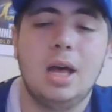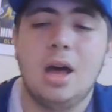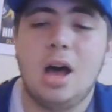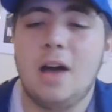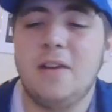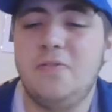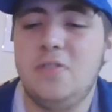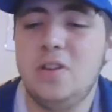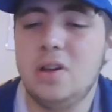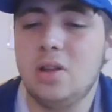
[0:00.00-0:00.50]

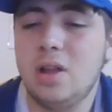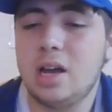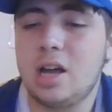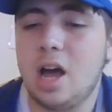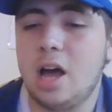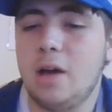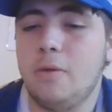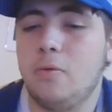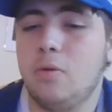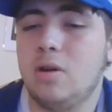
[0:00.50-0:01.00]
I feel like
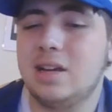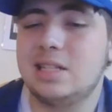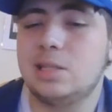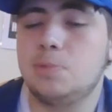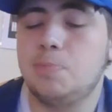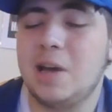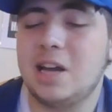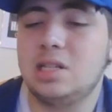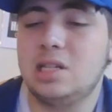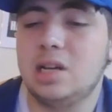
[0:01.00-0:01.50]
I
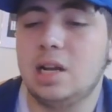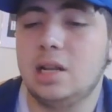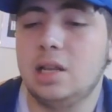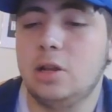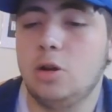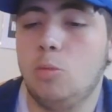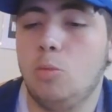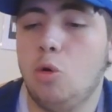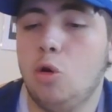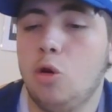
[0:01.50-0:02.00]
expected a
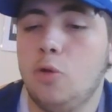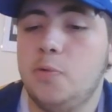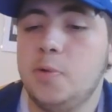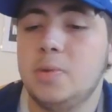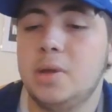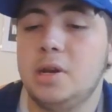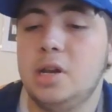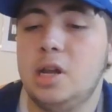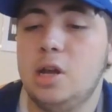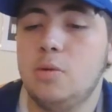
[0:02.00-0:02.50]
little more from
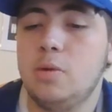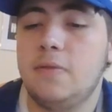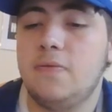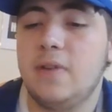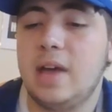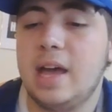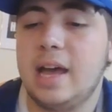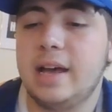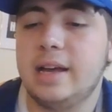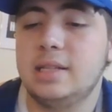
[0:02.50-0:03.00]
the Newey
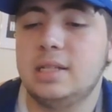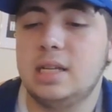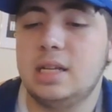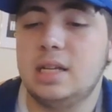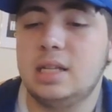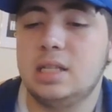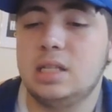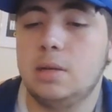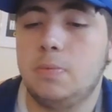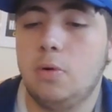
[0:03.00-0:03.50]
fans
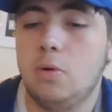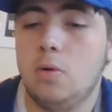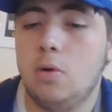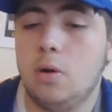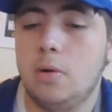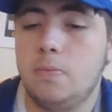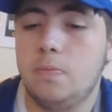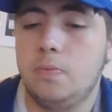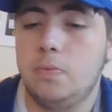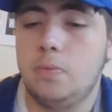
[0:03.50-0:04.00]
in
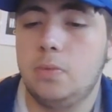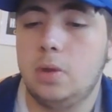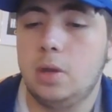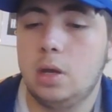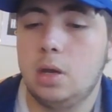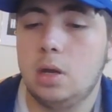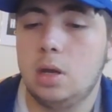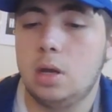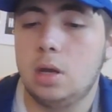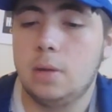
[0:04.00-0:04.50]
support.
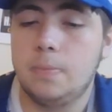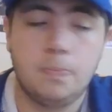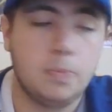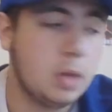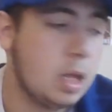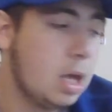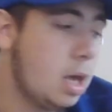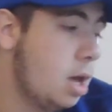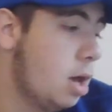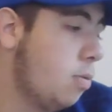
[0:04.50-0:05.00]

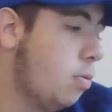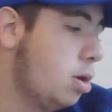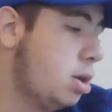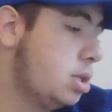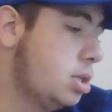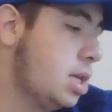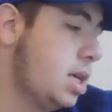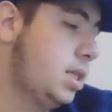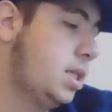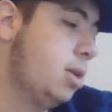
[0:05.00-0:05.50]
What
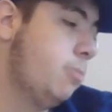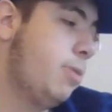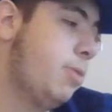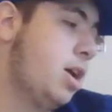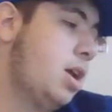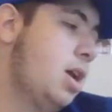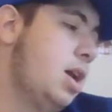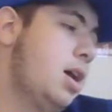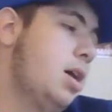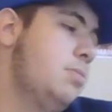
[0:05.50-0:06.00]
is Easter
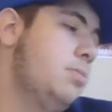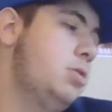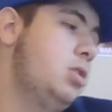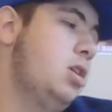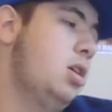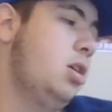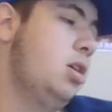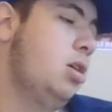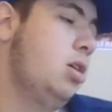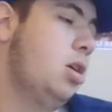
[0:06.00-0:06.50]
Bunny up
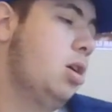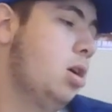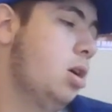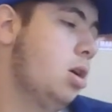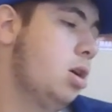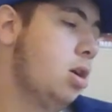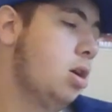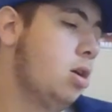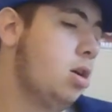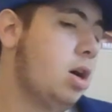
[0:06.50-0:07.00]
to?
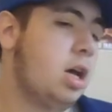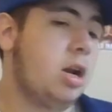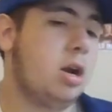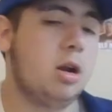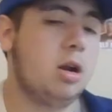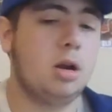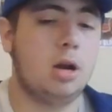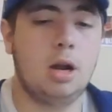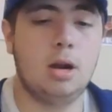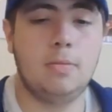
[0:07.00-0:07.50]
I
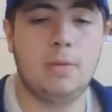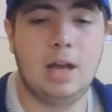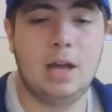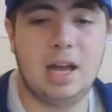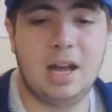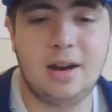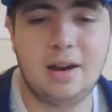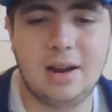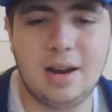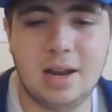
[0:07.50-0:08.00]
don't know,
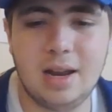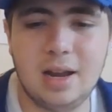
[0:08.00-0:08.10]
man.